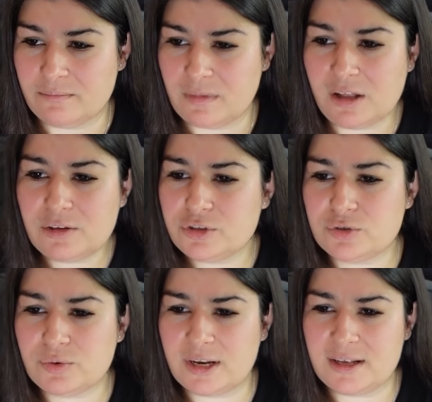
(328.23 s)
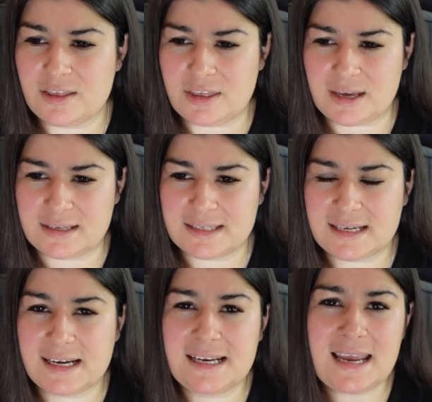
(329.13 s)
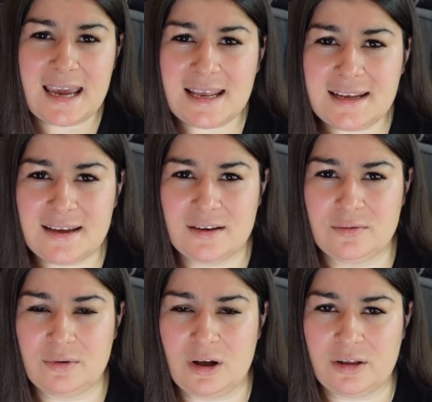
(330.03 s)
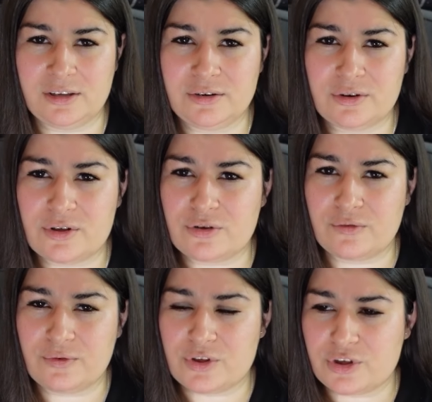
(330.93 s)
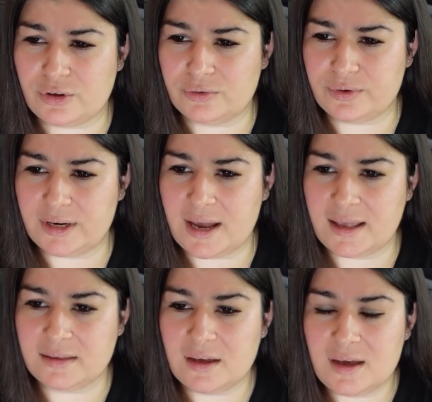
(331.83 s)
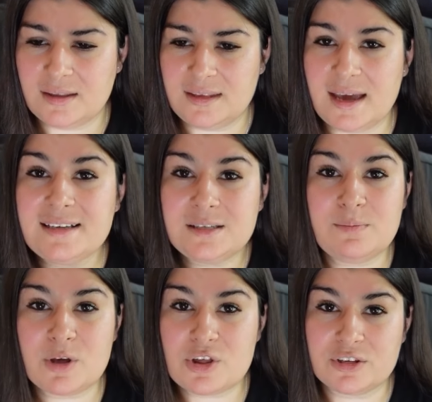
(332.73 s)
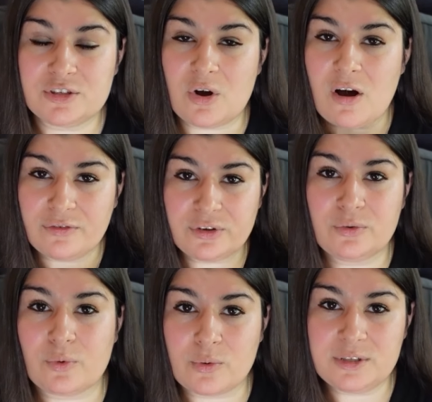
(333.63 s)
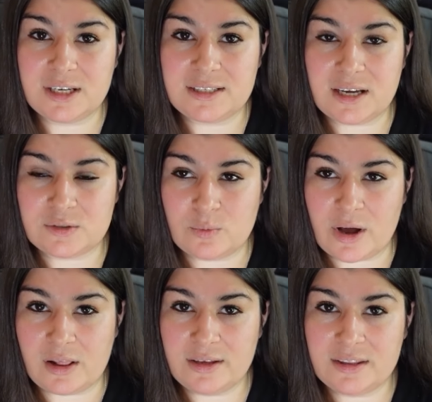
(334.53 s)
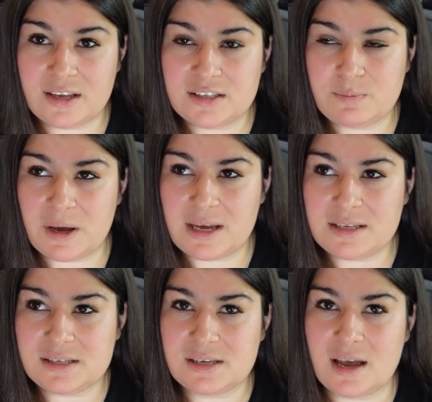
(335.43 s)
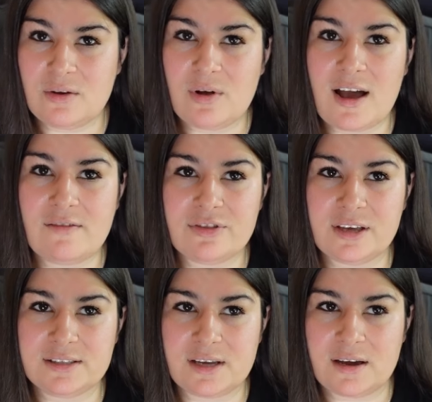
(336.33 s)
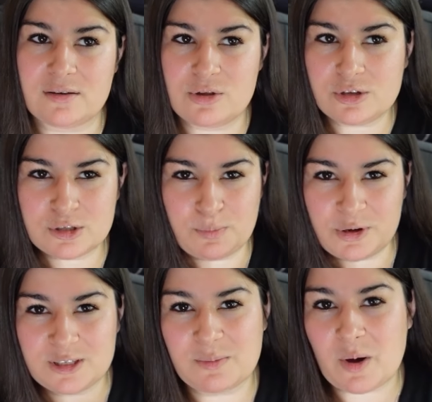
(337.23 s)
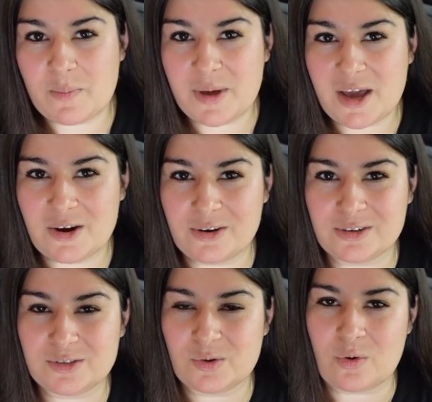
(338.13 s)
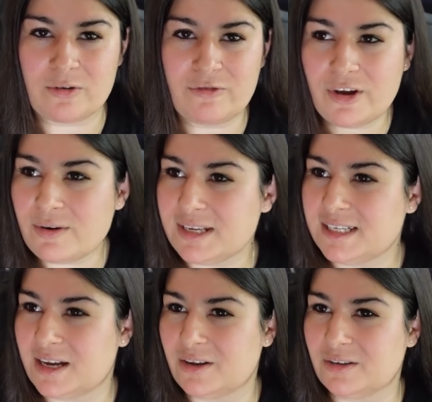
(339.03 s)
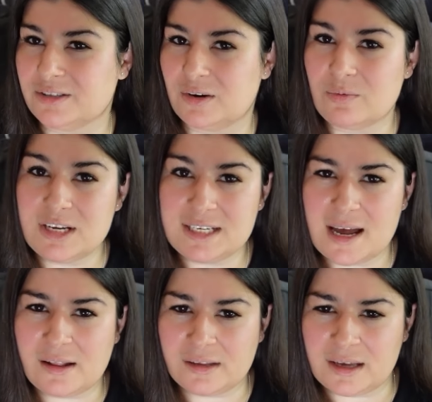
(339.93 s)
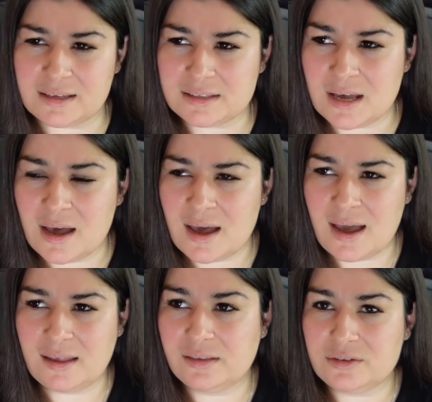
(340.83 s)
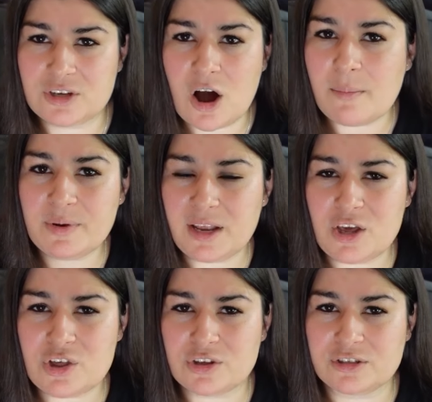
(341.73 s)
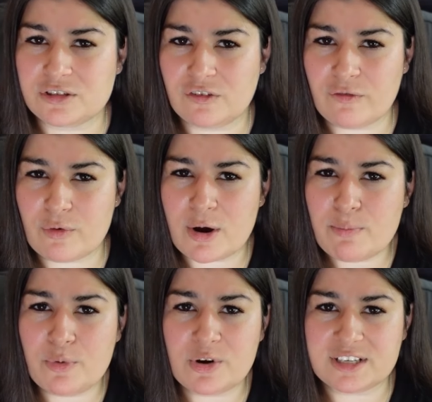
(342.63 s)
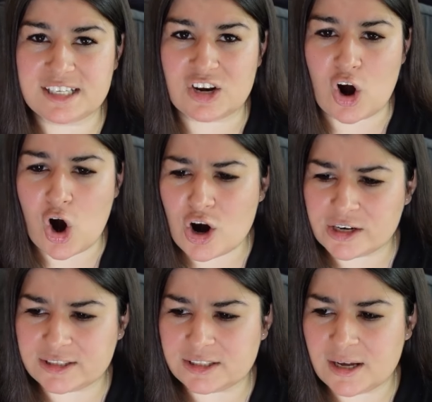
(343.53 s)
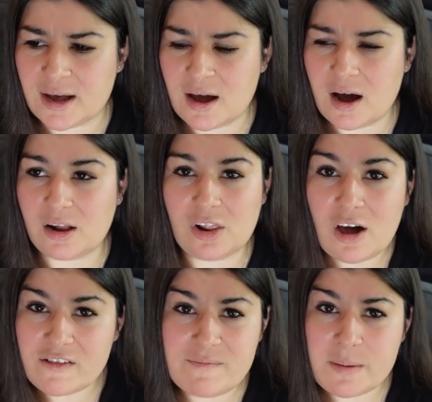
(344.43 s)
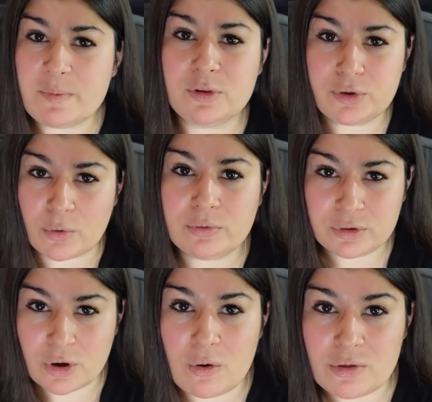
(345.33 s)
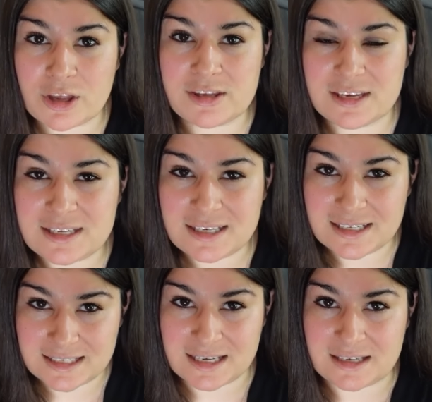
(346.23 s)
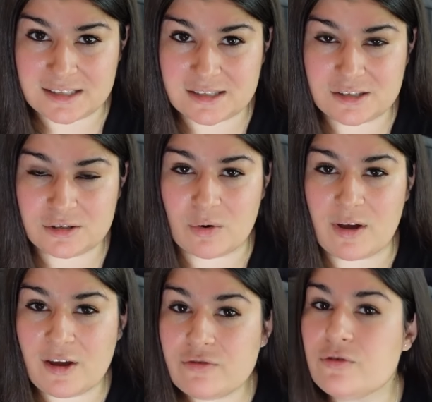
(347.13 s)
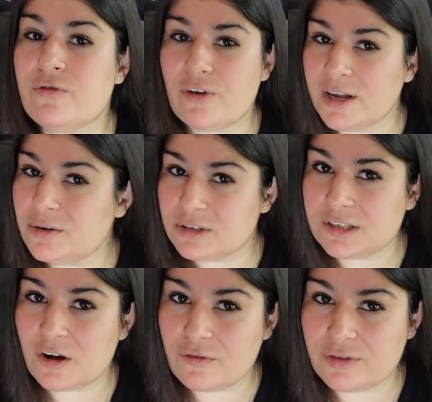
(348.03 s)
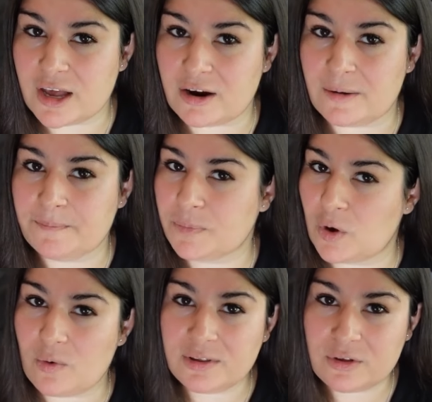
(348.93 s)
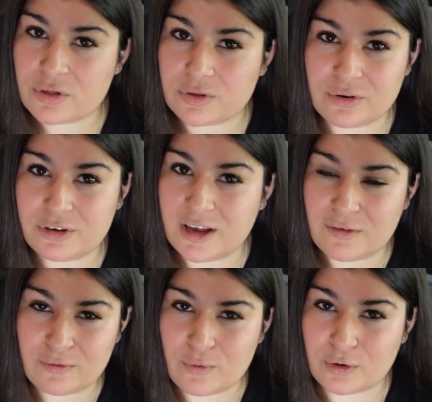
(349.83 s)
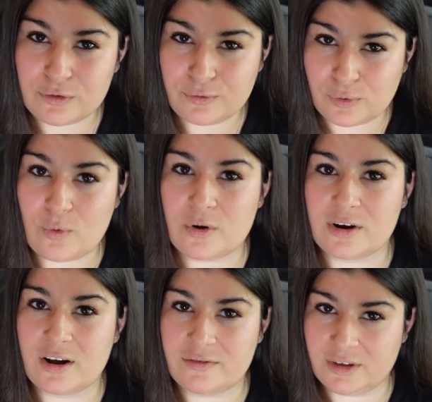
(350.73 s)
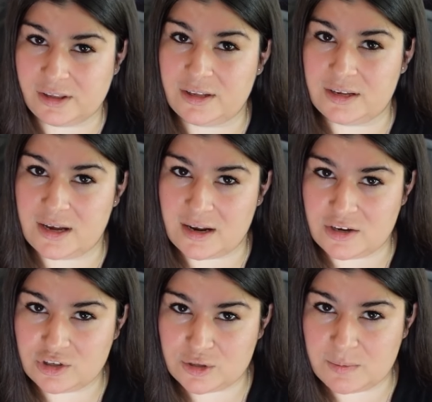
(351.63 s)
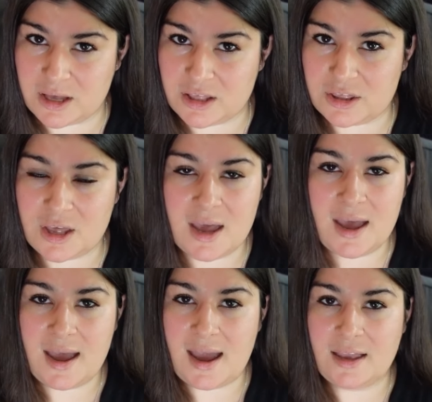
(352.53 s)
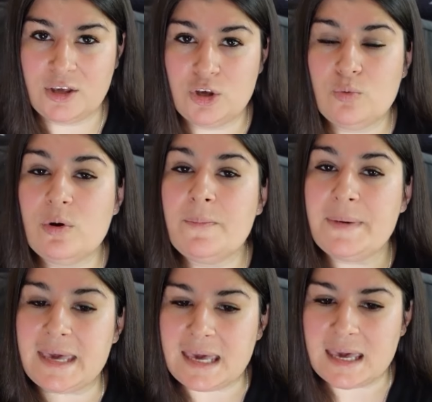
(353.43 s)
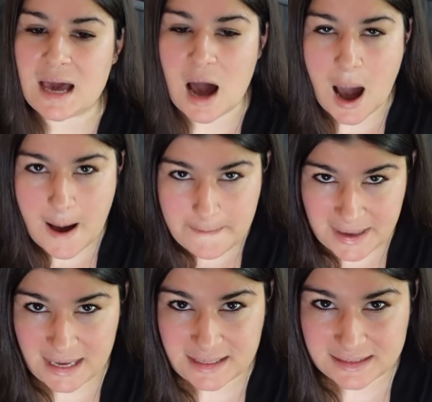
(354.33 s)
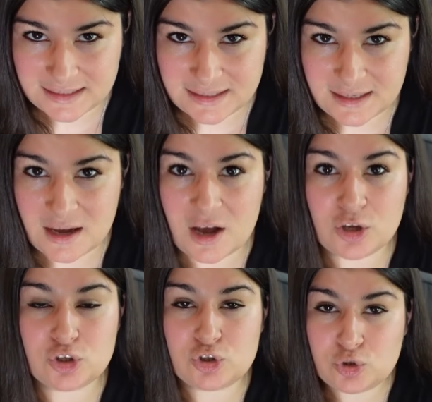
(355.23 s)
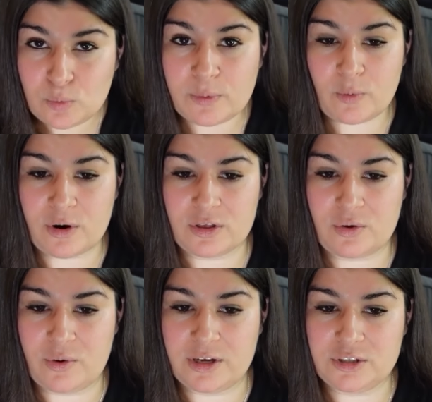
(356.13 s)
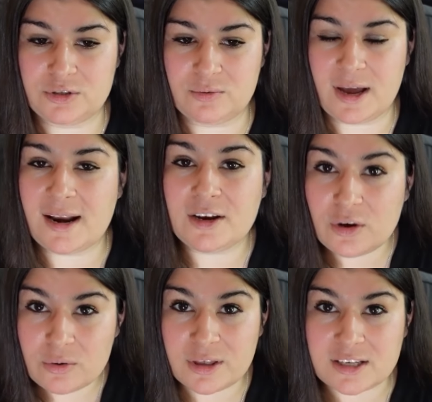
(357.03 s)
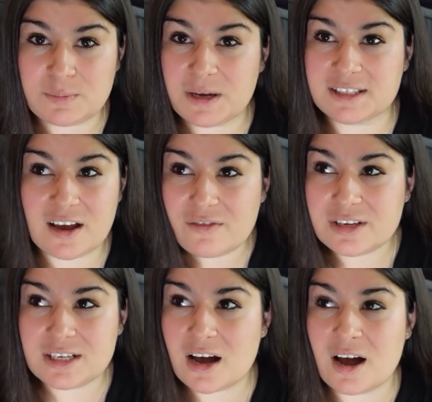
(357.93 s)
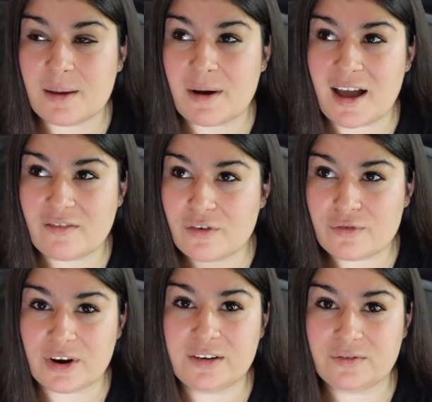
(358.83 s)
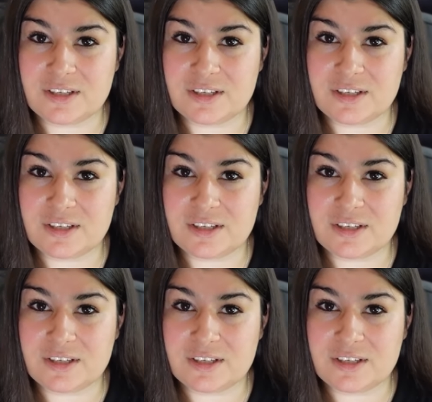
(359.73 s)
illustrated things, Canadian literature for children. And the exhibitions often rotate as well in that space, and you'll have things like just books about bears or fairy tales and retellings, and there's combinations of rare books and art. A lot of people don't know that this exists. So if you find yourself there, go on the third and fourth floor of the Lillian H. Smith and you will be amazed. Super worth going to. And I know this because every time I have a friend